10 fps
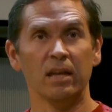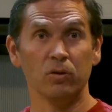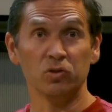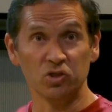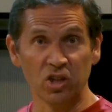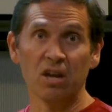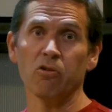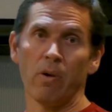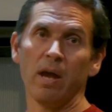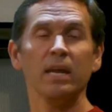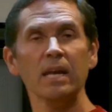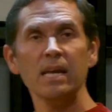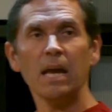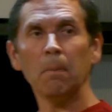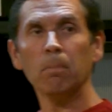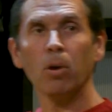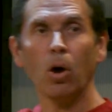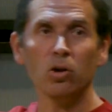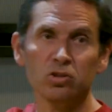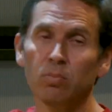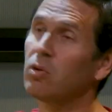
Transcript: to generate a plausible